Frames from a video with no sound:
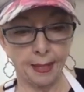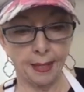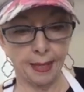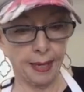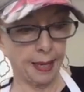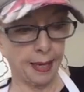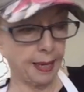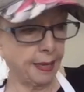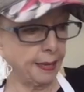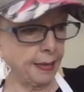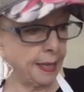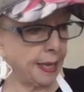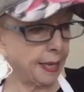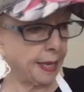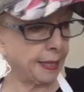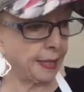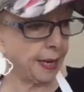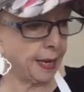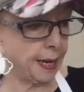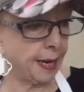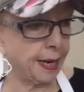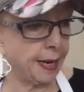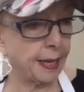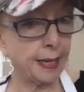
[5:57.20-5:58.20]
And
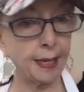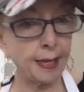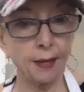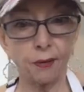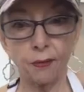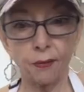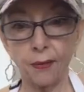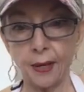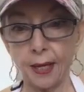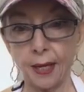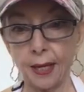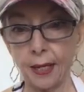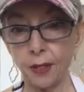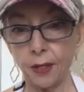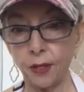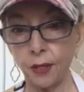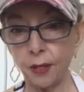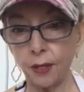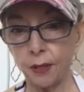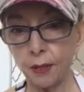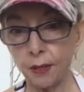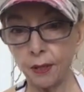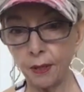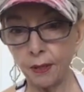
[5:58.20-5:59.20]
then I give it
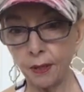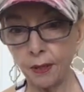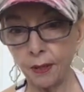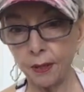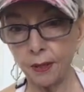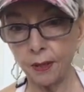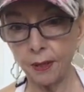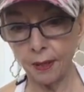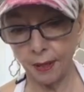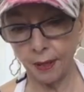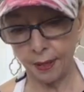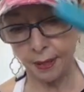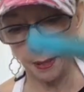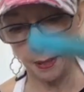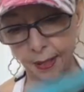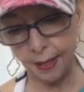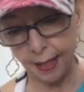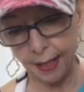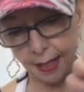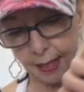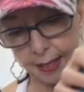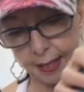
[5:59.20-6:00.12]
a